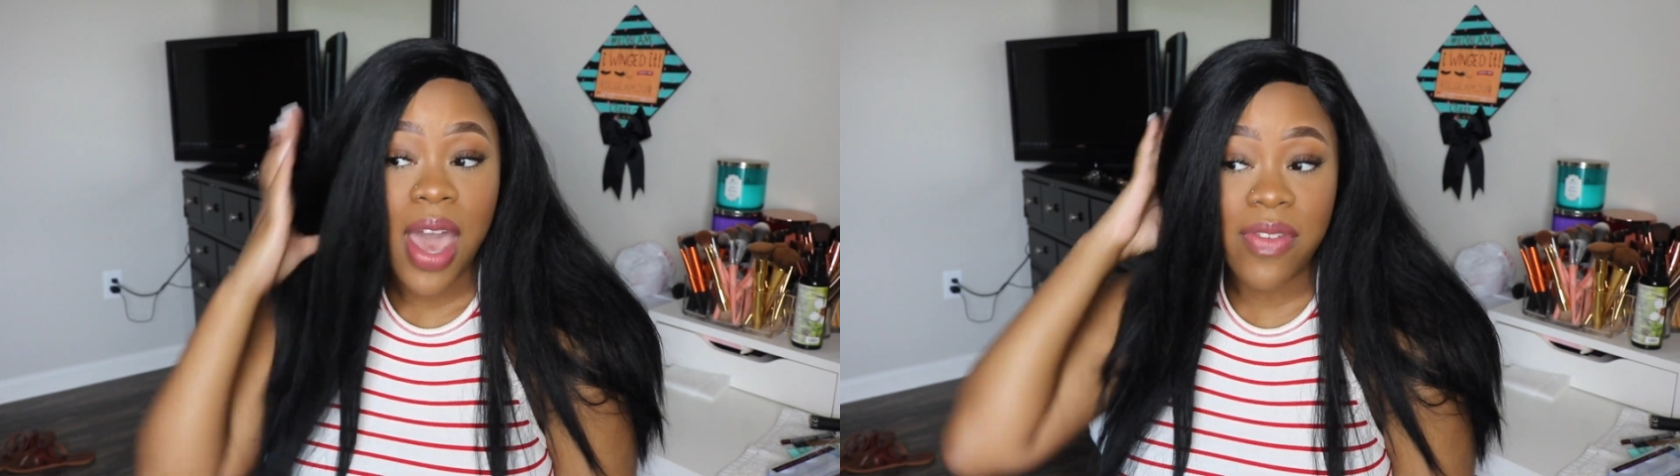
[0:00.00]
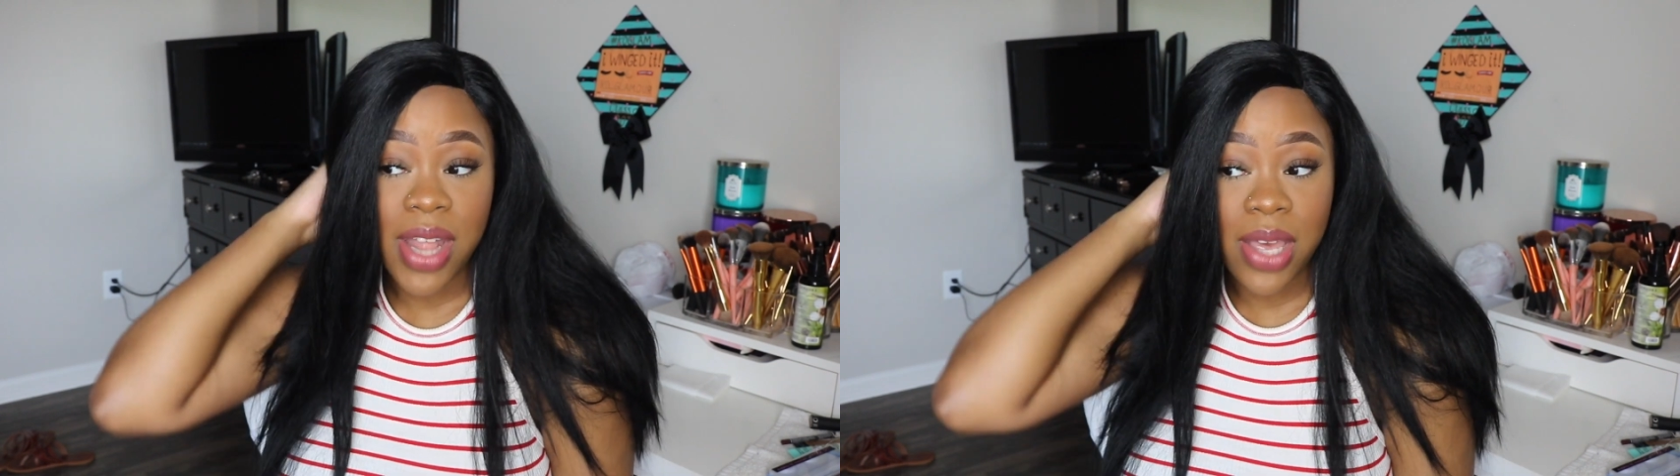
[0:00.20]

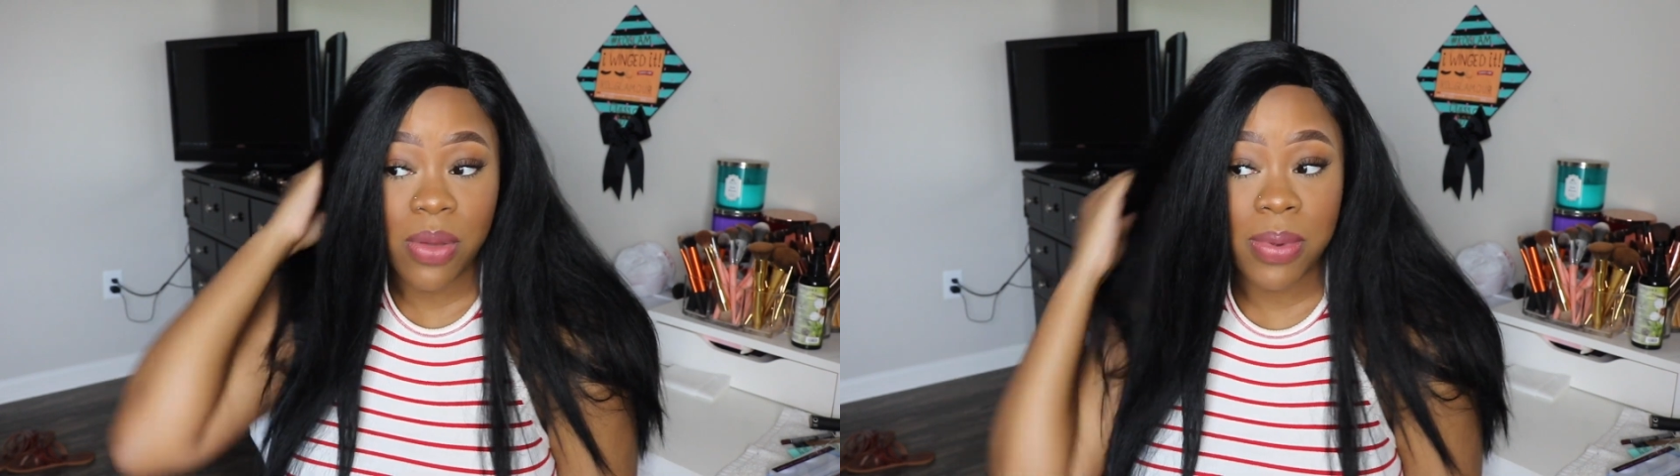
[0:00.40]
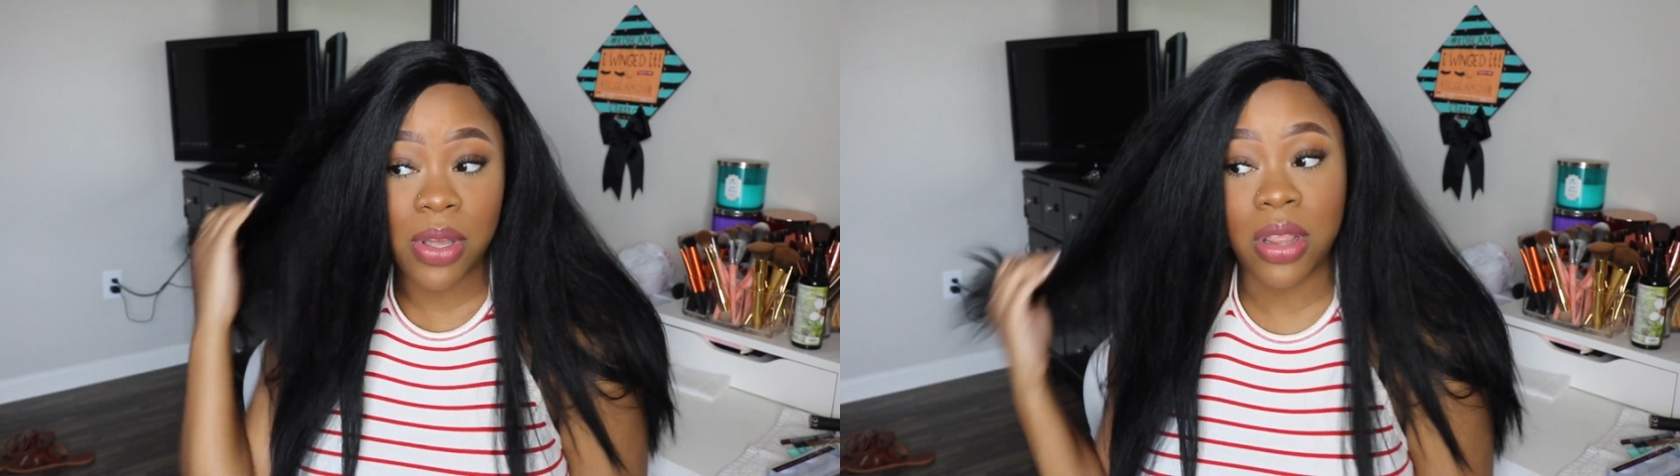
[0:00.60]
I feel like
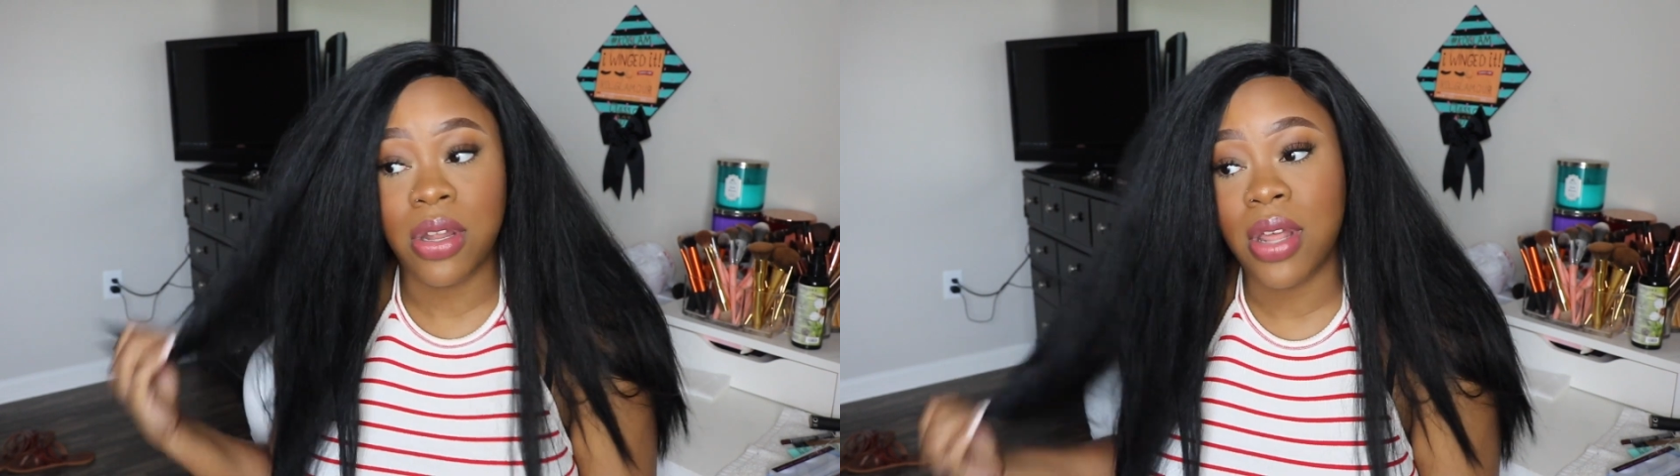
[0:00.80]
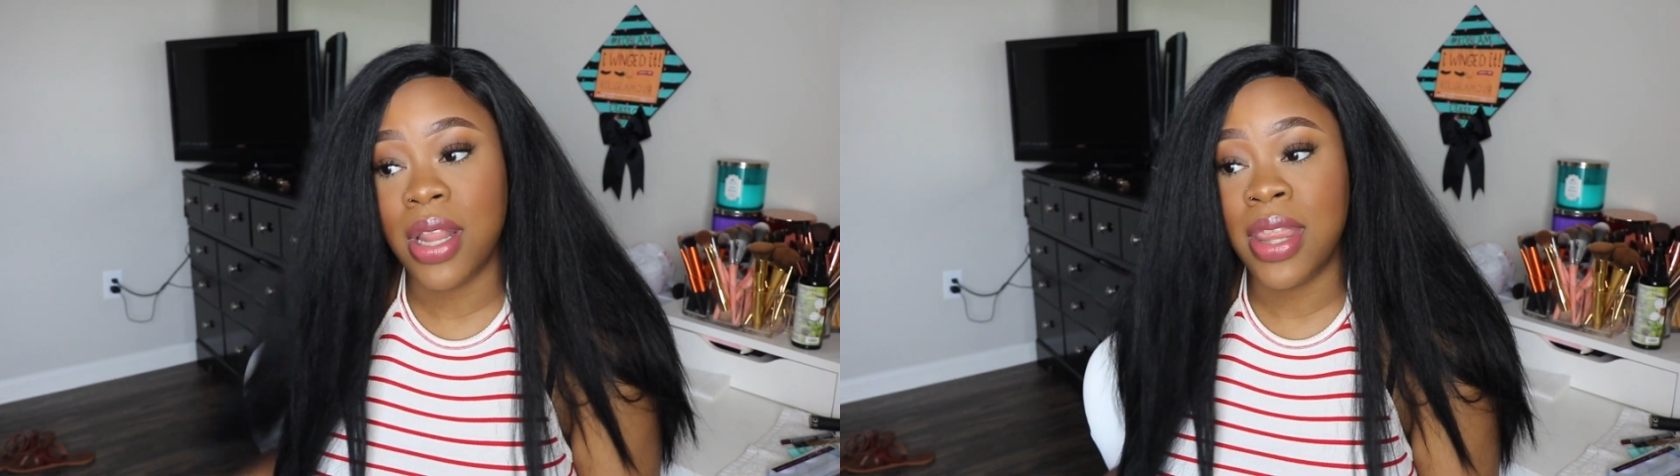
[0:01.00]
it'll be a
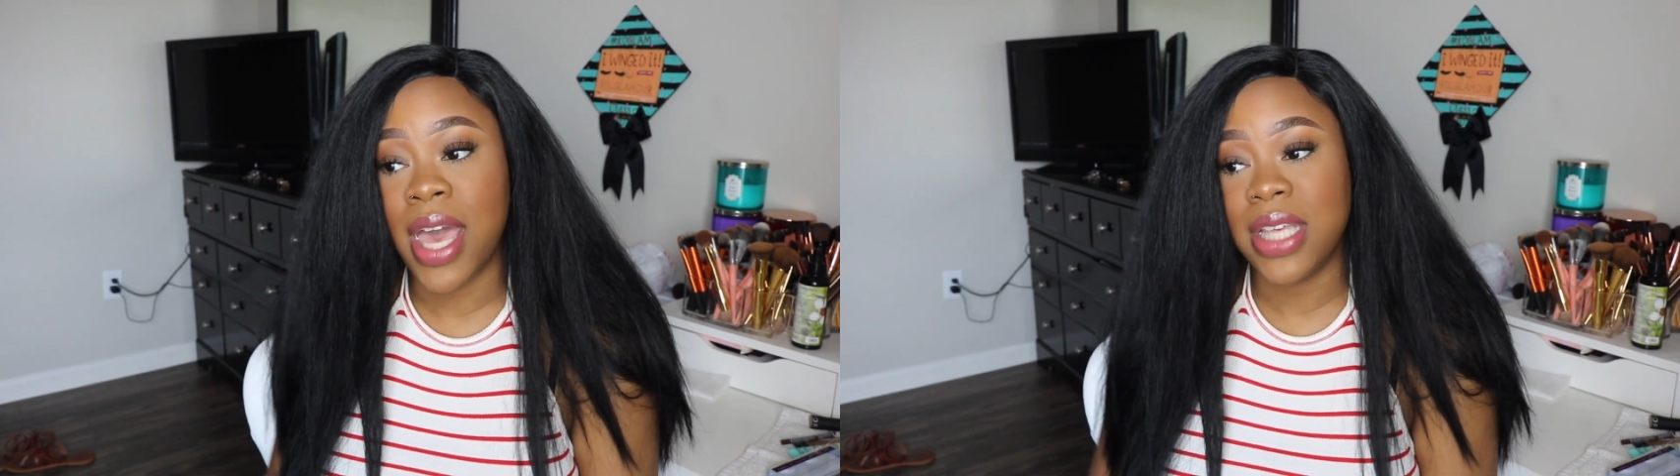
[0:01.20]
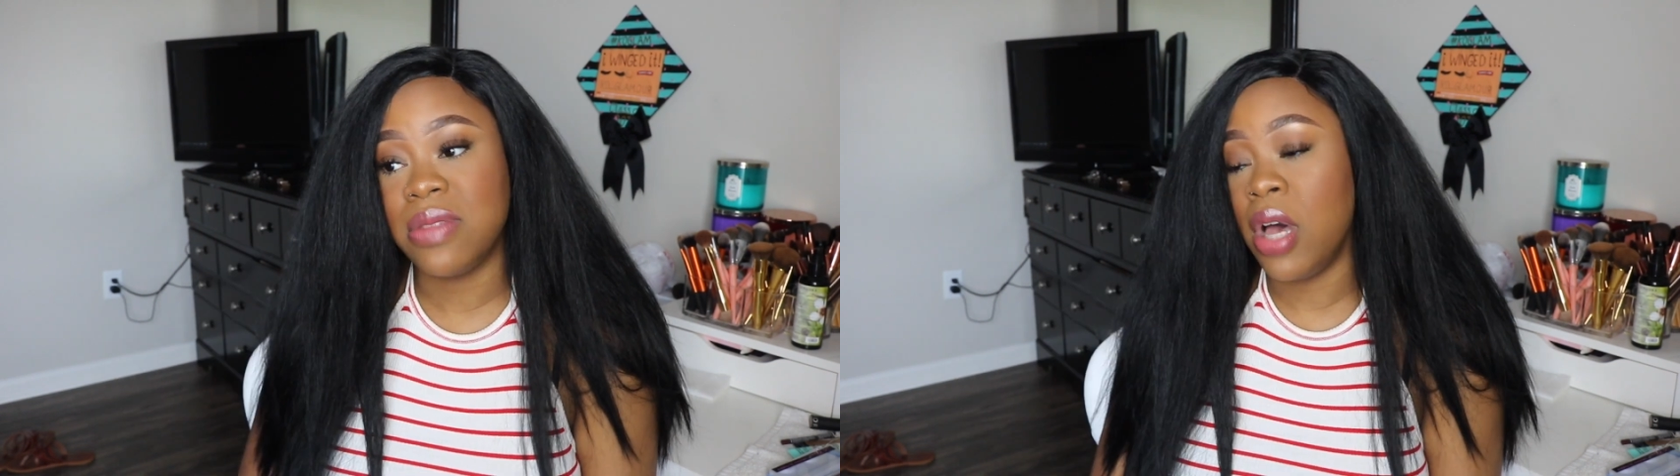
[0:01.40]
little a
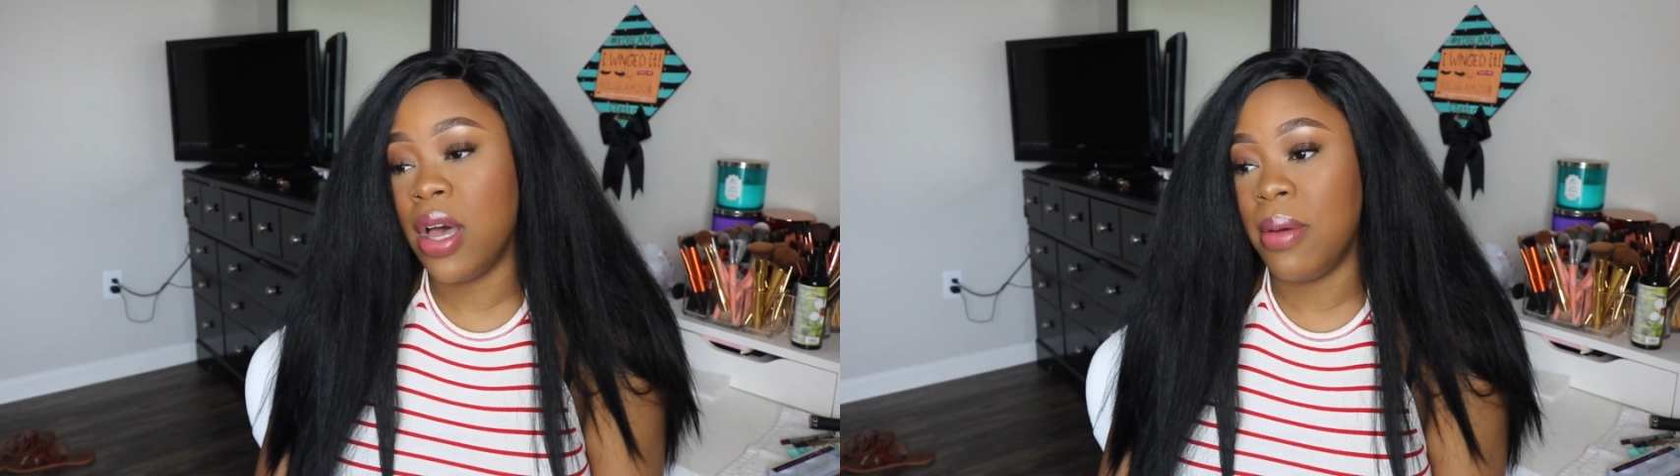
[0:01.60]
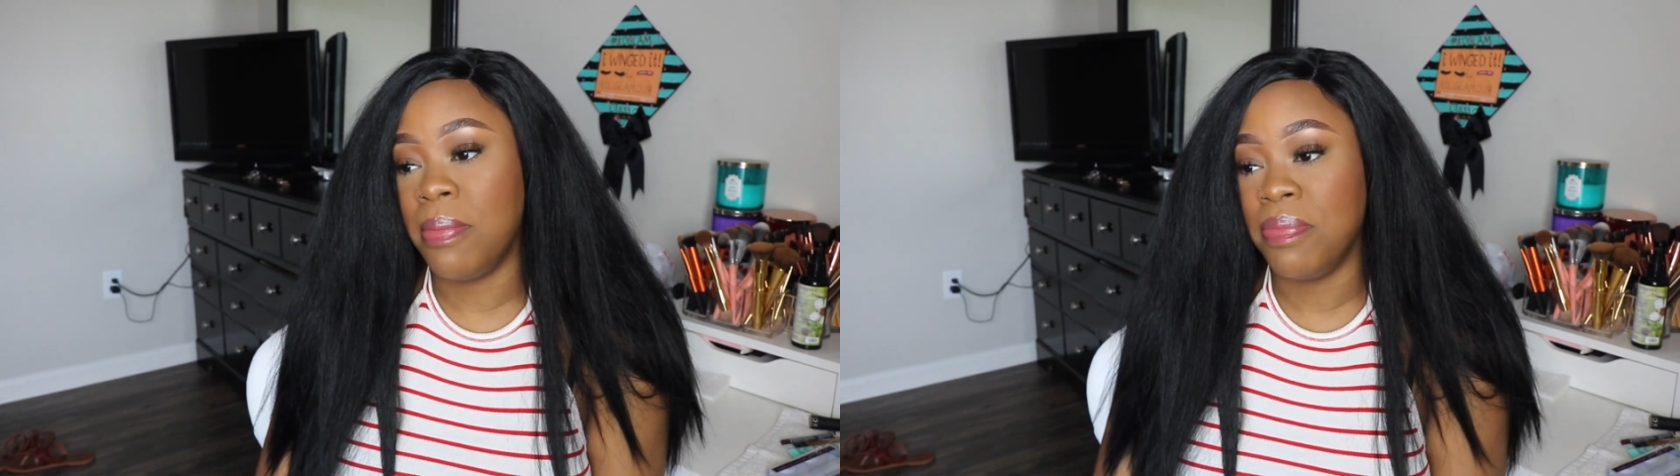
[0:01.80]
nice
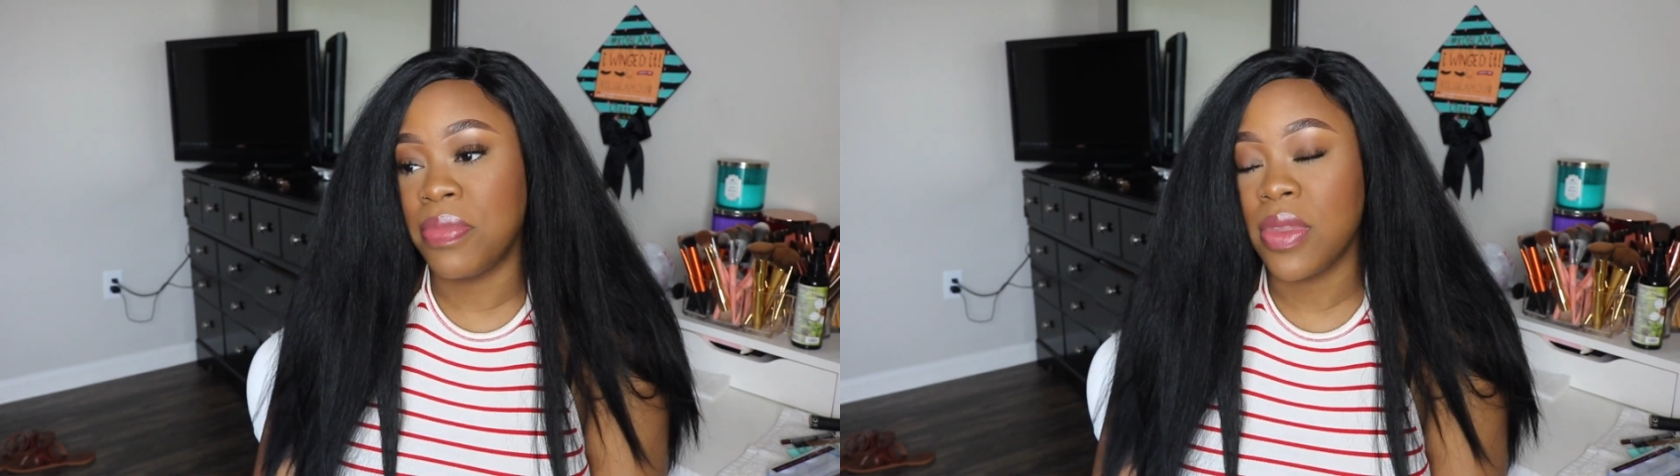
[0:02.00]
um,